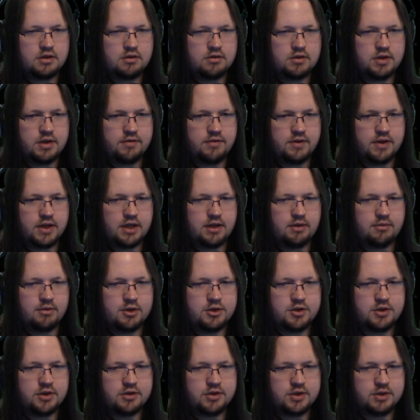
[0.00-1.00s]
Definitely getting my
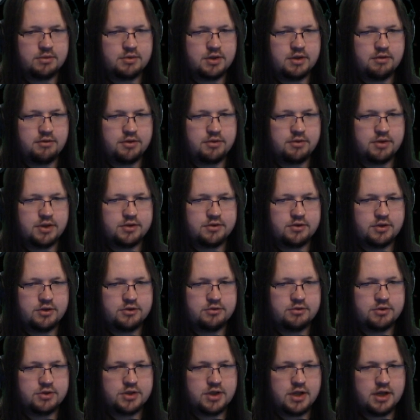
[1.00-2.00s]
shields up level 3, so I'll
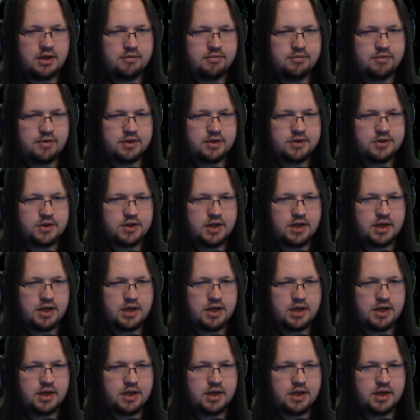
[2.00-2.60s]
switch off because of